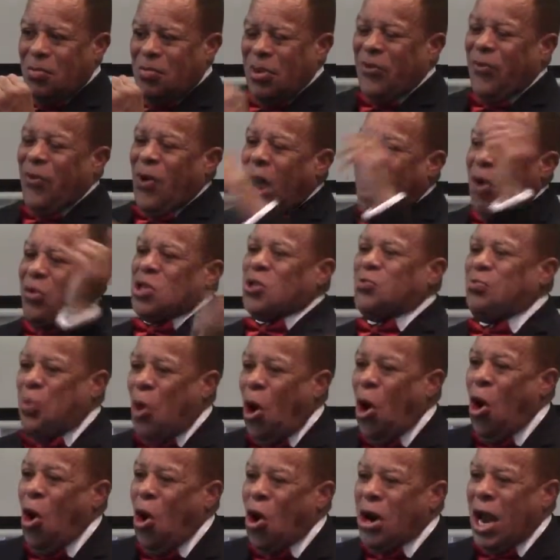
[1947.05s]
before I was
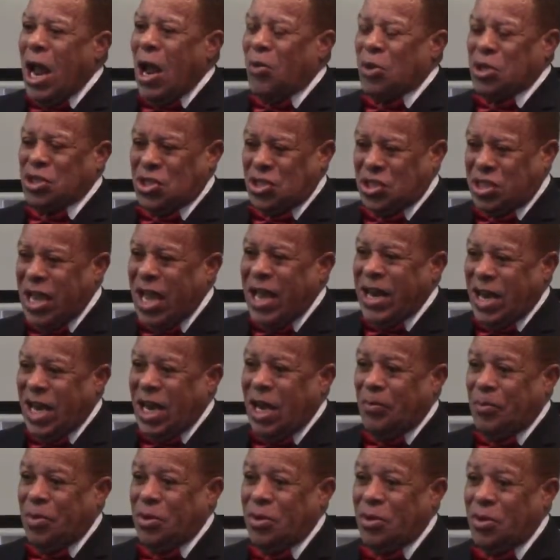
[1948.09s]
born, I was set
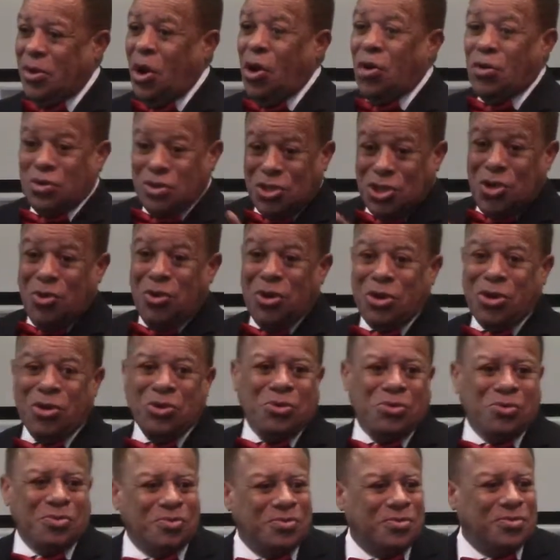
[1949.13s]
up. Oh, so are you.